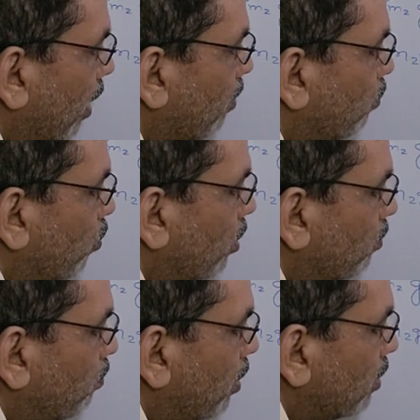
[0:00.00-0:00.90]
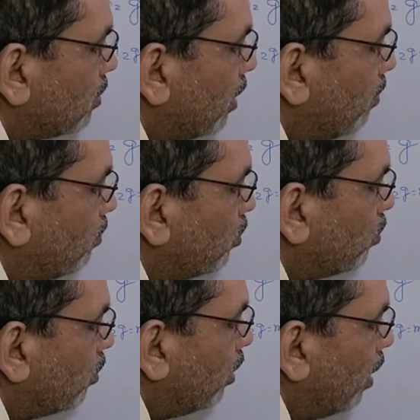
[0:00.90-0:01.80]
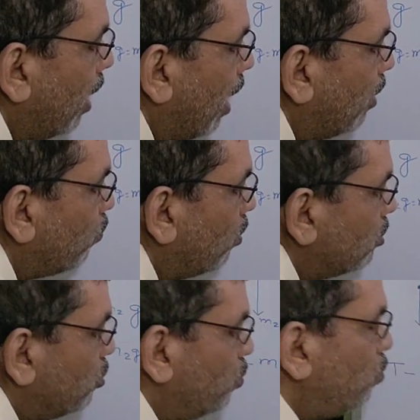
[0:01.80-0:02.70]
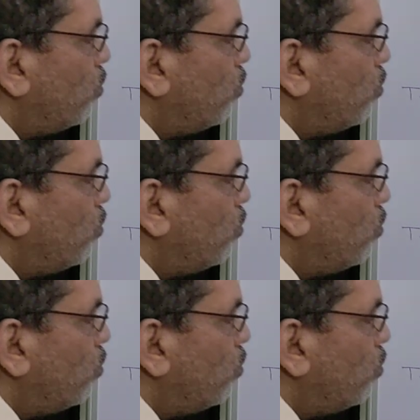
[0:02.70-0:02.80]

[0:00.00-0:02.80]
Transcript: M1 plus M2. And once you